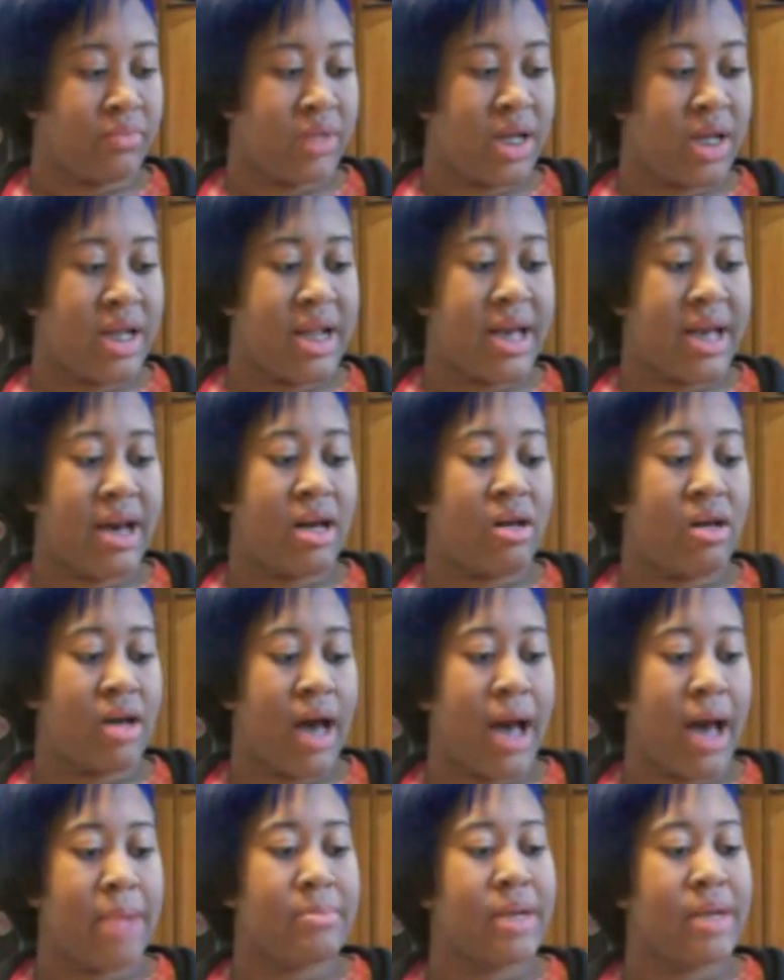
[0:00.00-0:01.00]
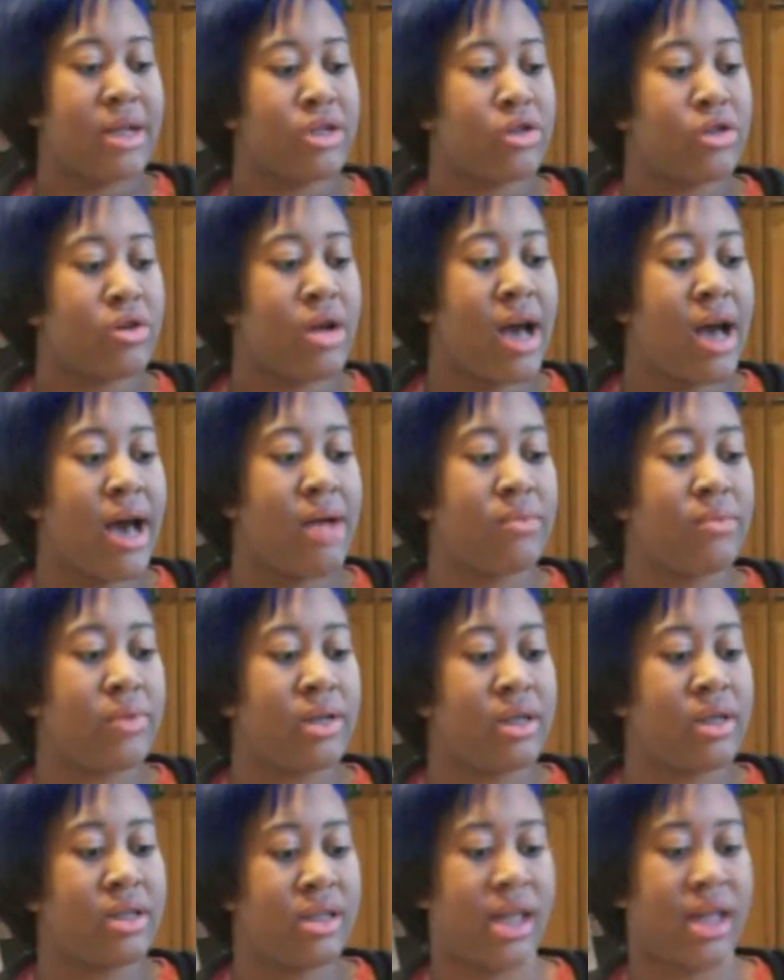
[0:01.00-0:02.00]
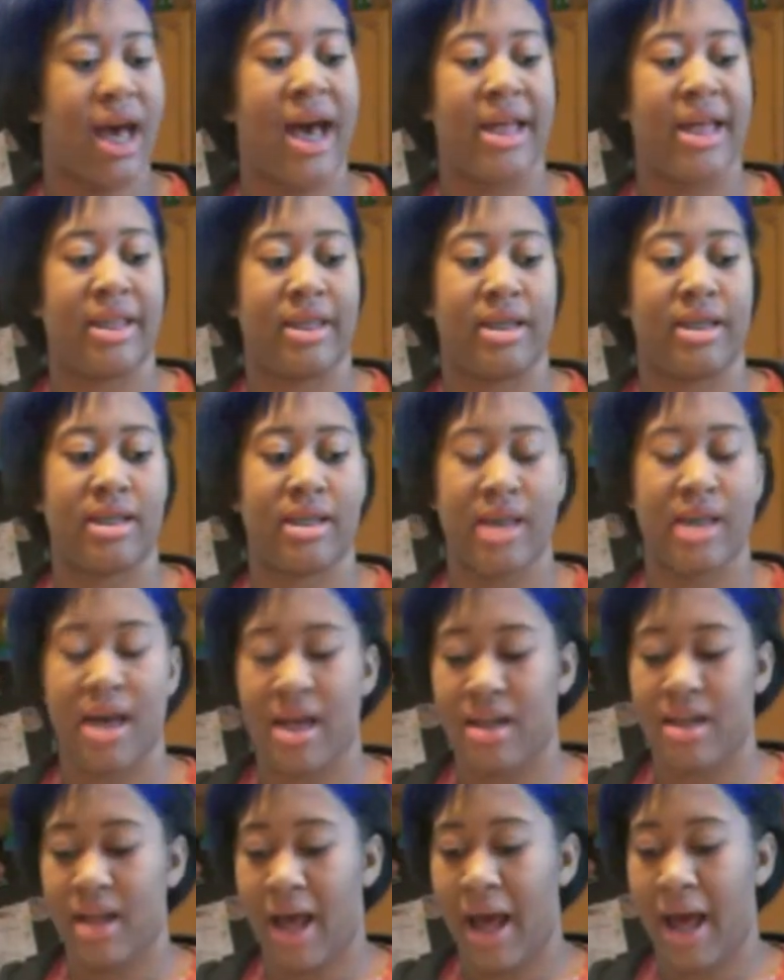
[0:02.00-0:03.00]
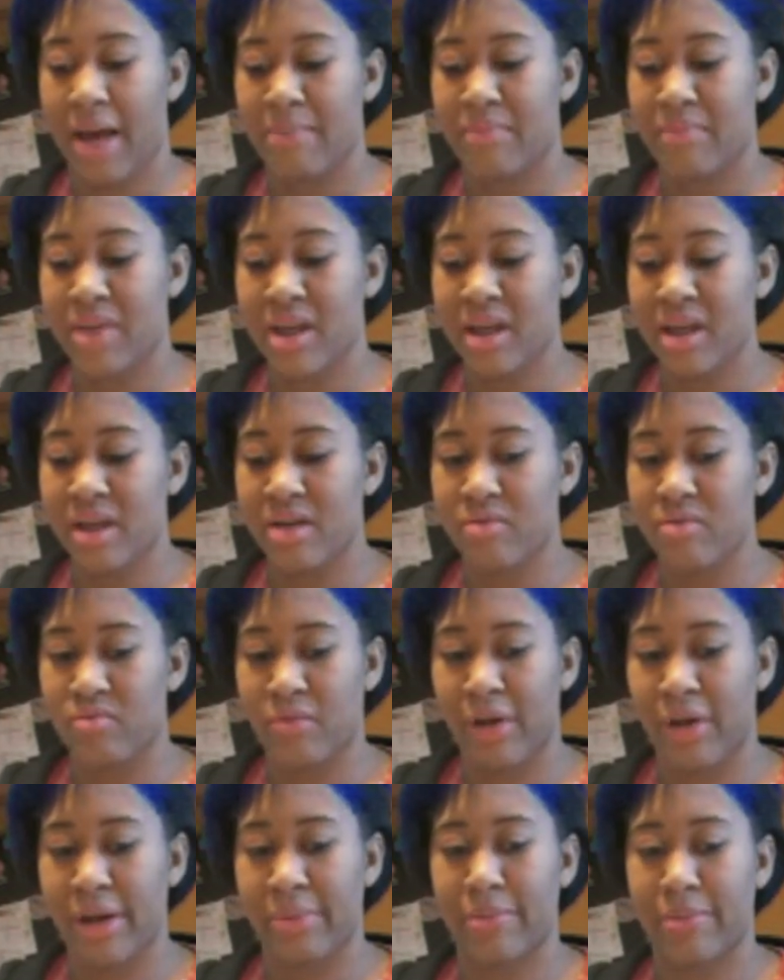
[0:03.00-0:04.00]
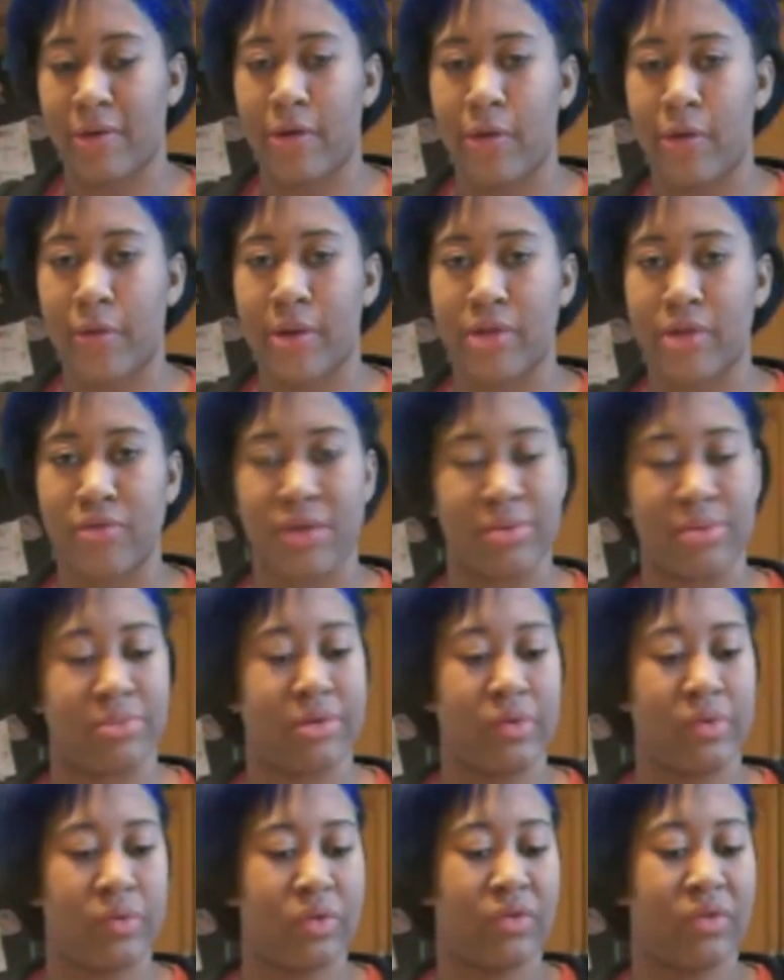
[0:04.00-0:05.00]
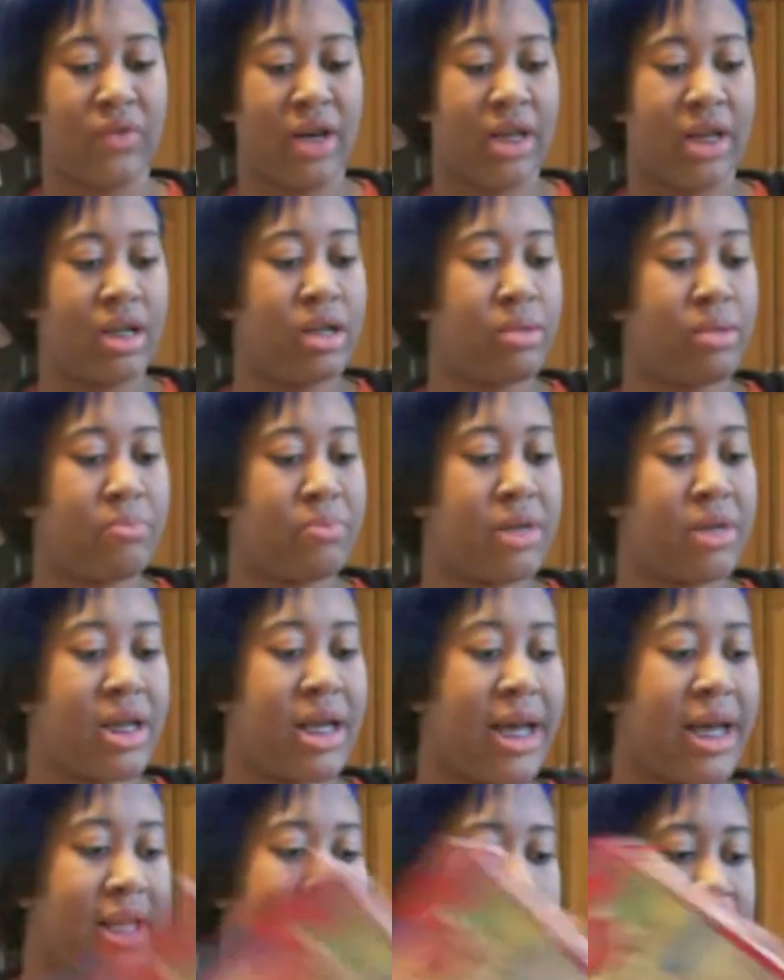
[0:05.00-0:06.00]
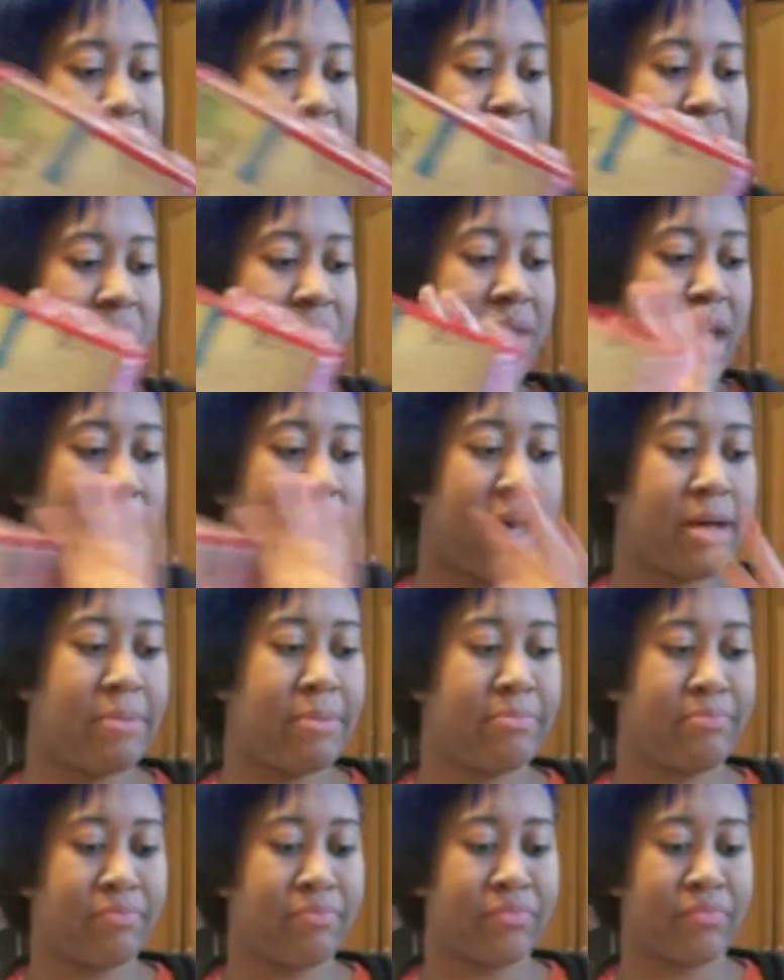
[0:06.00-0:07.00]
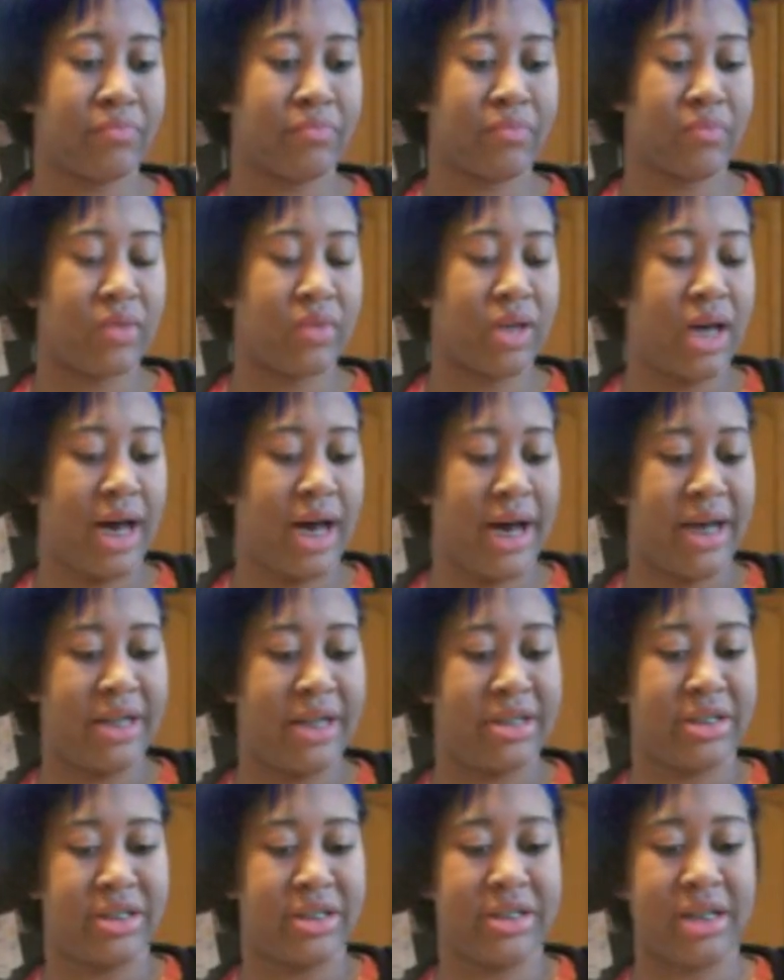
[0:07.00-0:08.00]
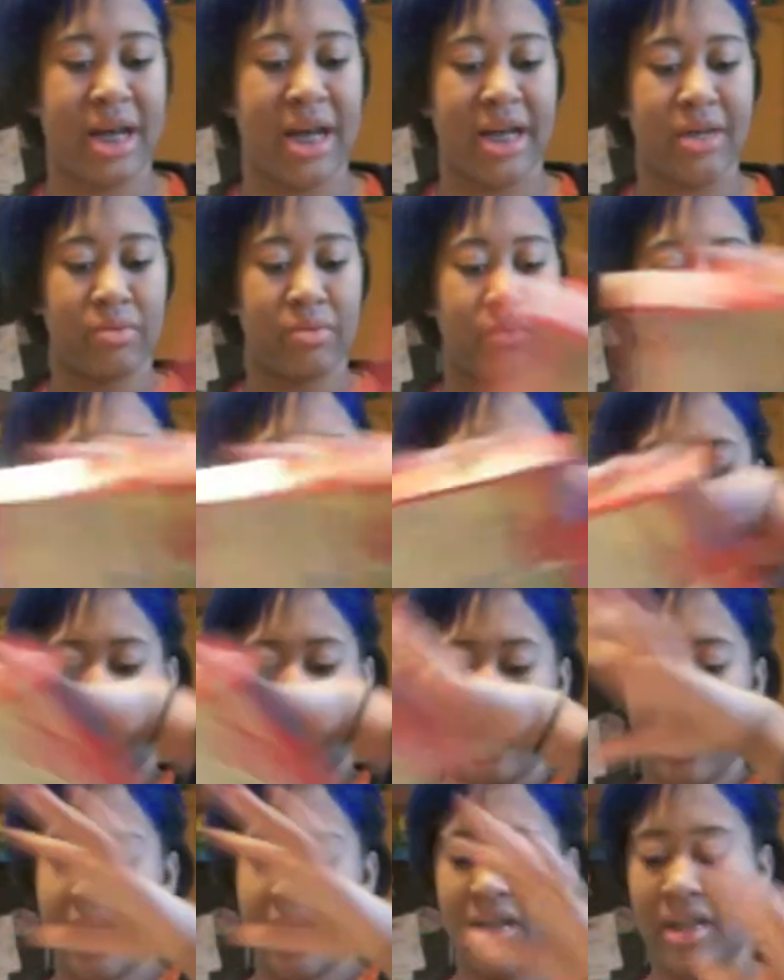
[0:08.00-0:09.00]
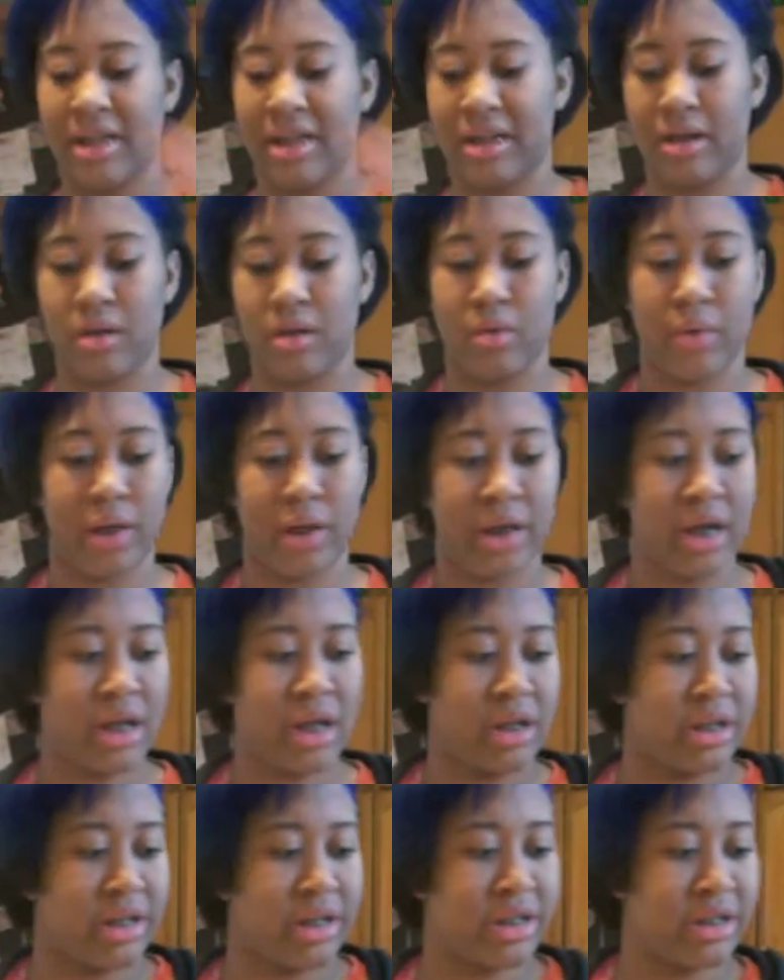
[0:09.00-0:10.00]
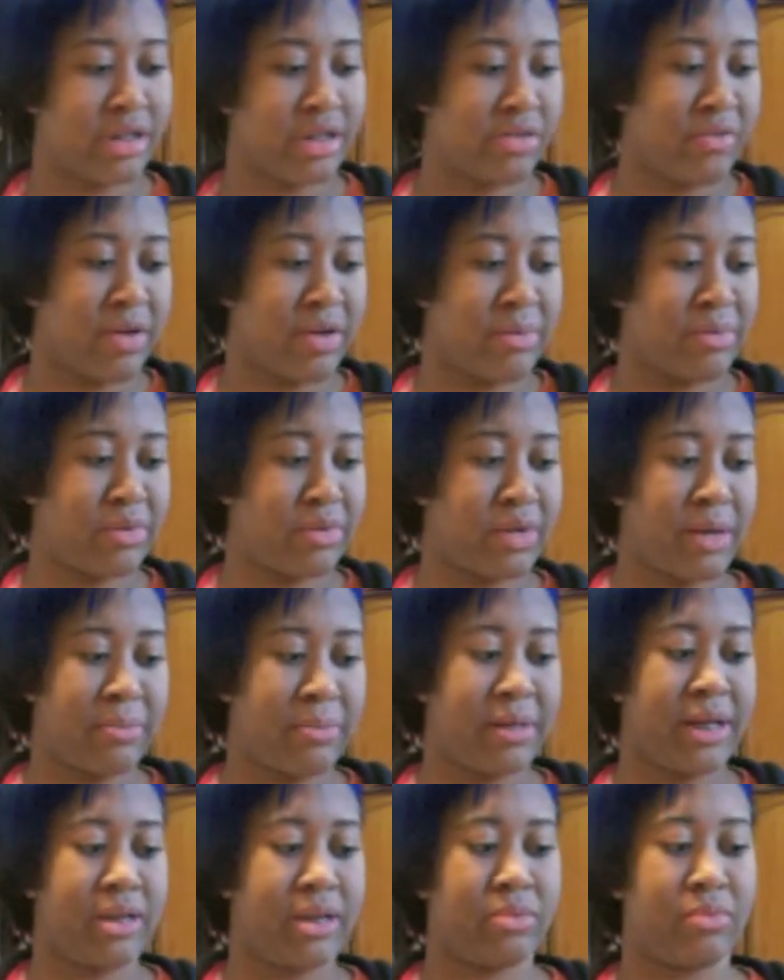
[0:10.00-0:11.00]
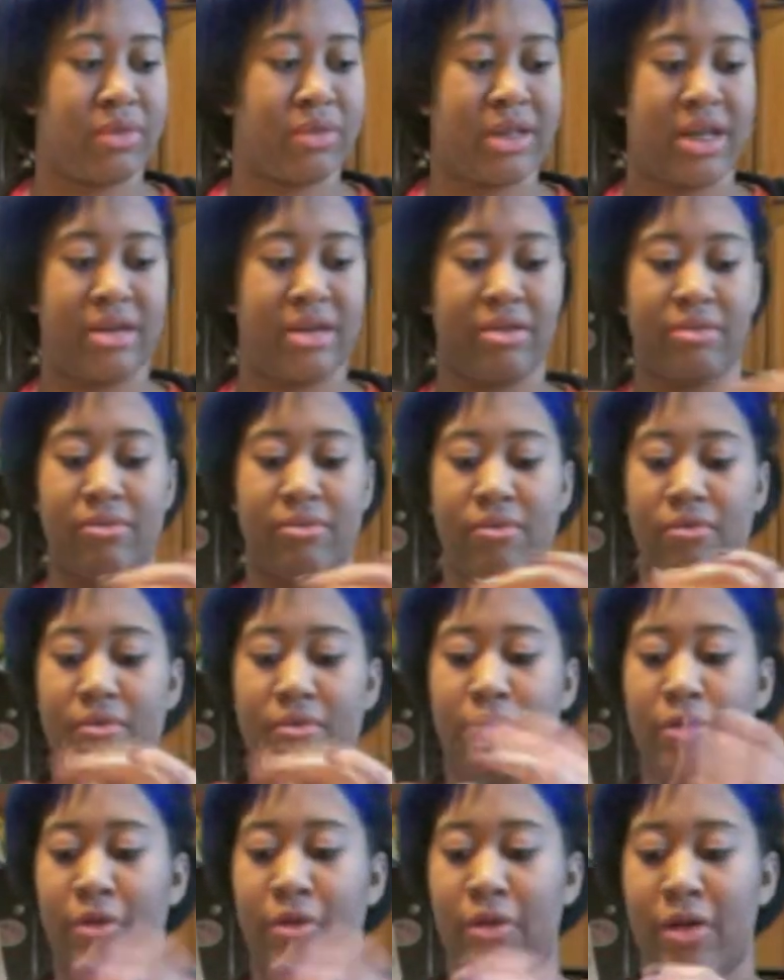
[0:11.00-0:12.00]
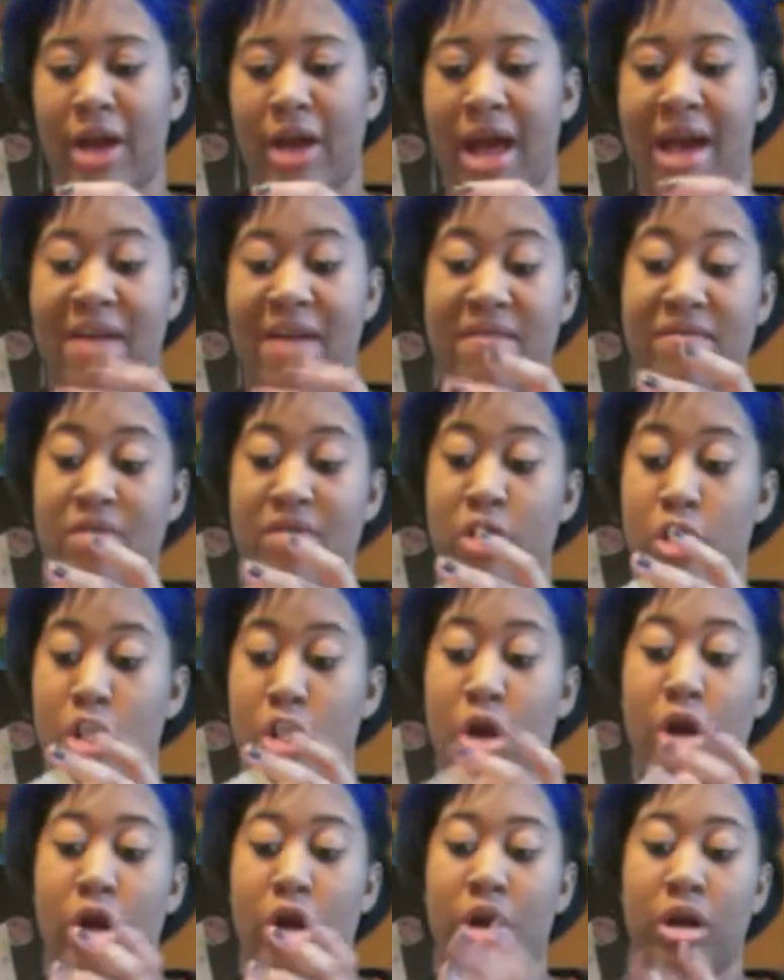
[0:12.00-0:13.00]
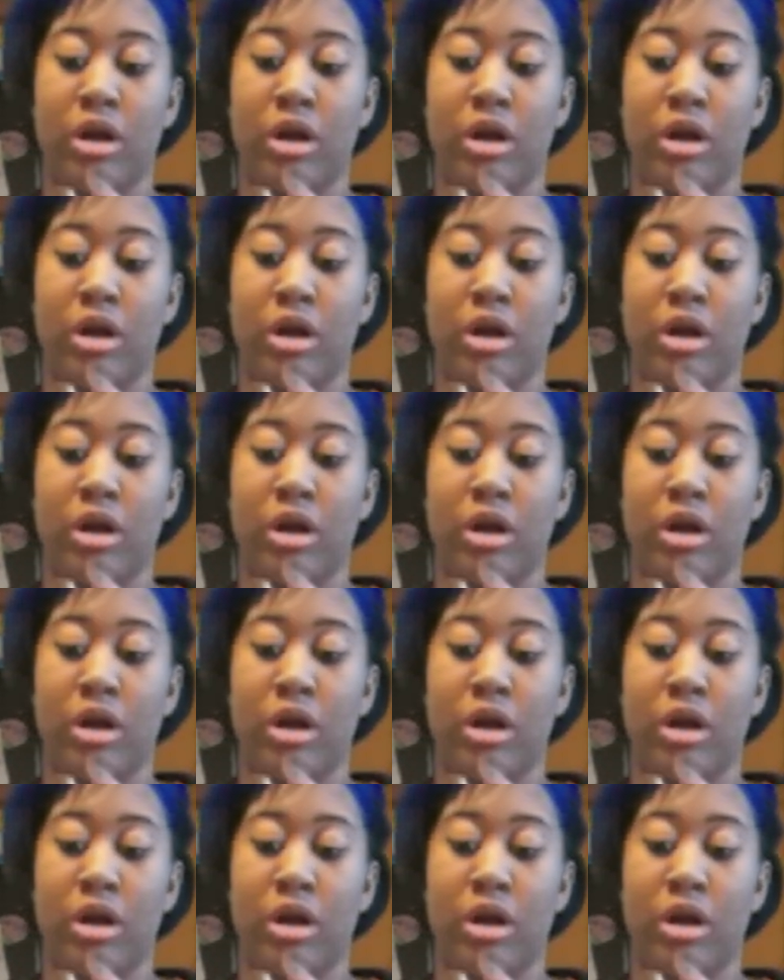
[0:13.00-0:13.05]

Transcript: And now I'm not sure how I want to dye this yet. I'm thinking rainbow because rainbow is fun. But at the same time, I just kind of want to just add like a quick color because the rainbow cupcakes would take forever.